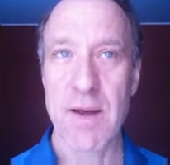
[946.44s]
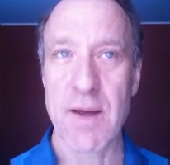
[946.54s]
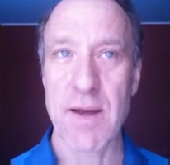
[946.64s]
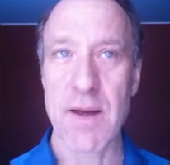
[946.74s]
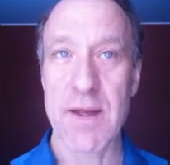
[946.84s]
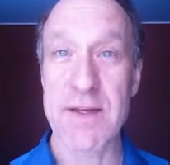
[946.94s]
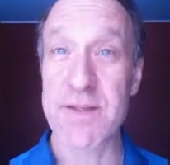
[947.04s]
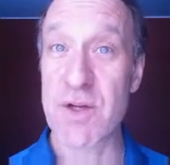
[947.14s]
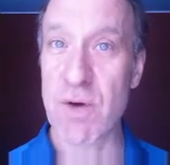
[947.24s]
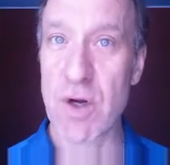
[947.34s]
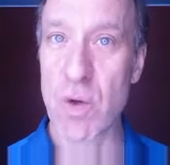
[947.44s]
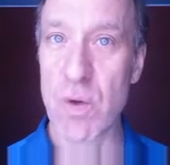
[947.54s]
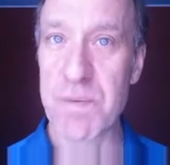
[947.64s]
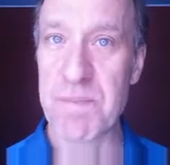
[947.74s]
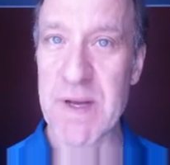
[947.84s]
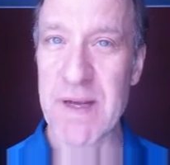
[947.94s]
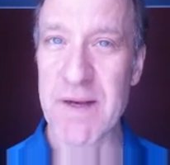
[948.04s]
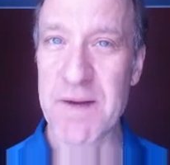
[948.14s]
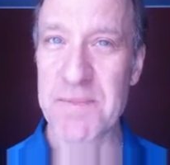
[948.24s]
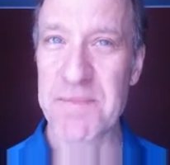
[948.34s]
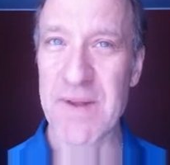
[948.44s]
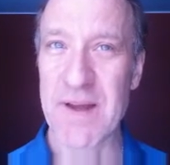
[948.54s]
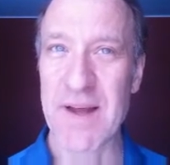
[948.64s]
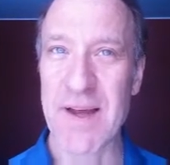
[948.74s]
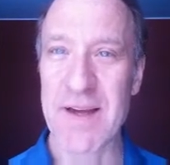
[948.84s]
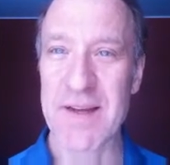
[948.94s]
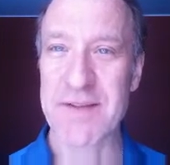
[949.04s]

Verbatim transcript: Uh, is there a golden mean in hate?